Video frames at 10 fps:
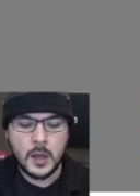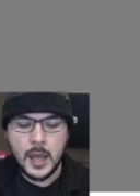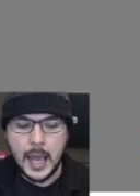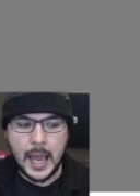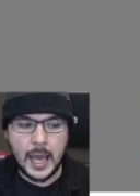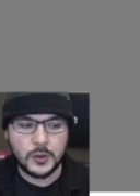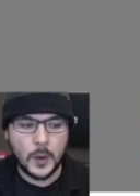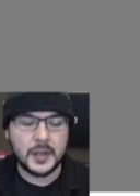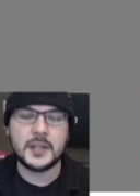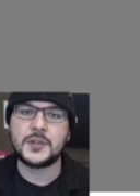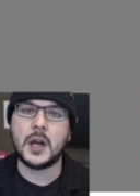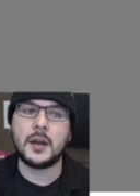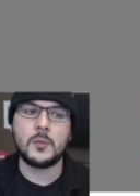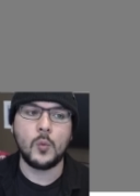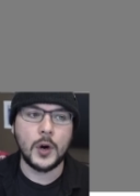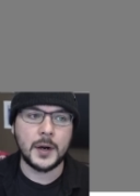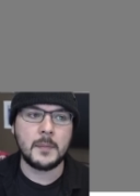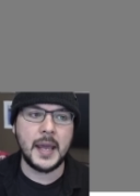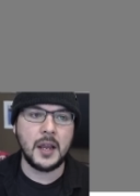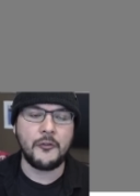And when it is done, we're going to
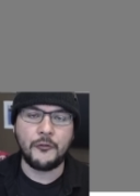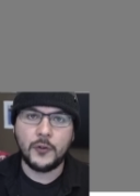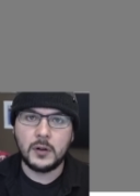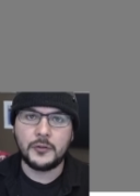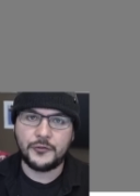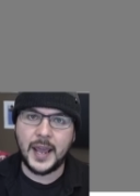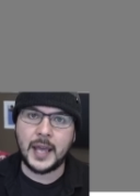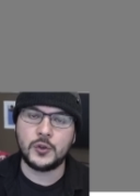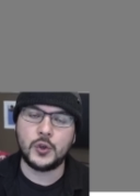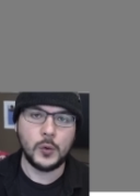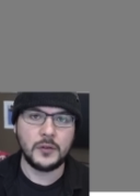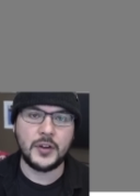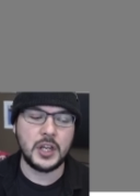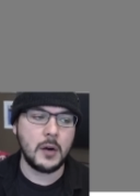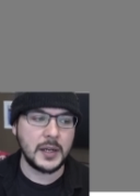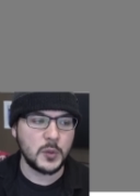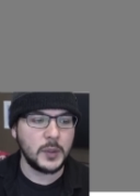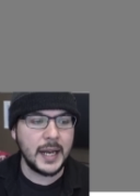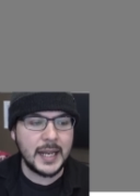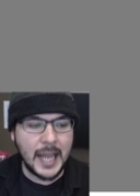make a full van tour video
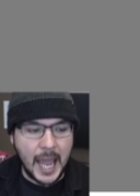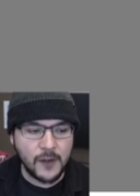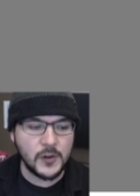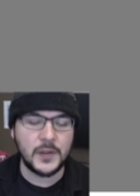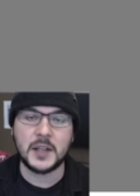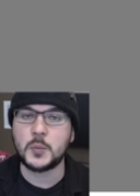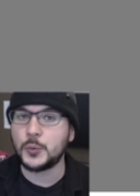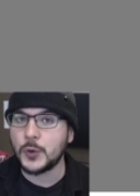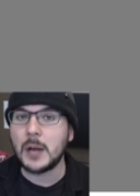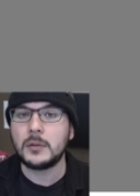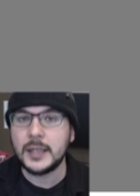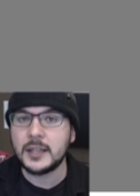explaining everything. It's probably going